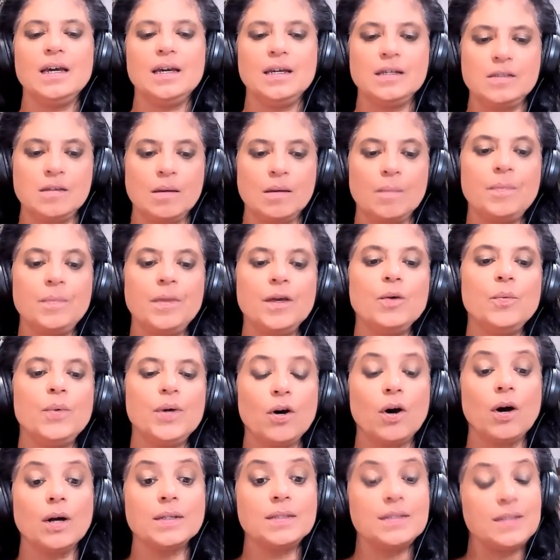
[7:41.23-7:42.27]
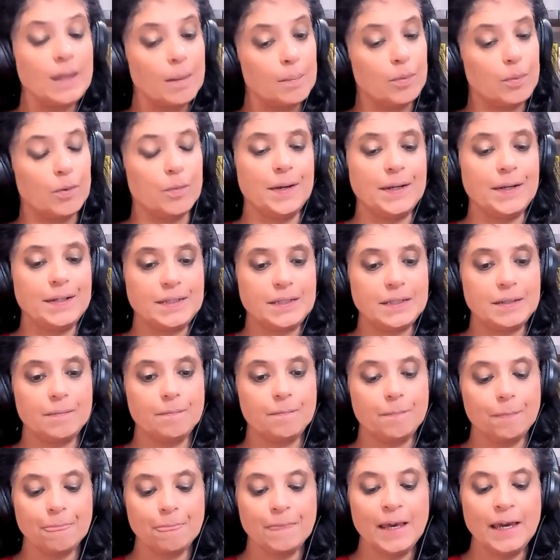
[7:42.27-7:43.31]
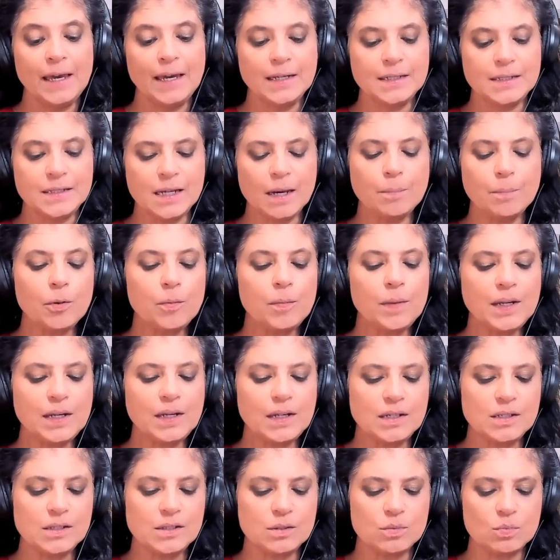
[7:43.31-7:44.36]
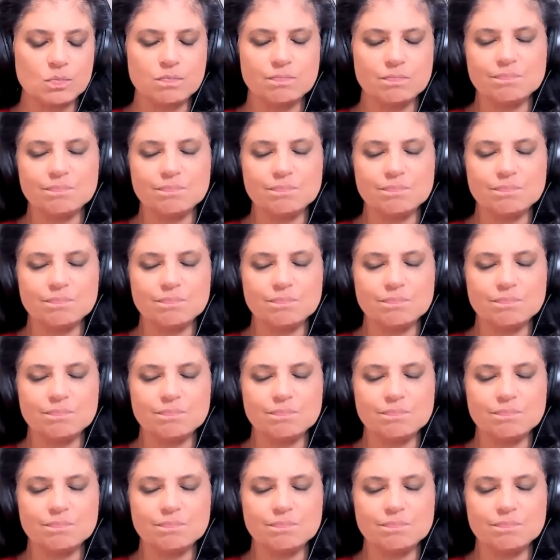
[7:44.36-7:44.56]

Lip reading: is something we call temperament. And temperament is,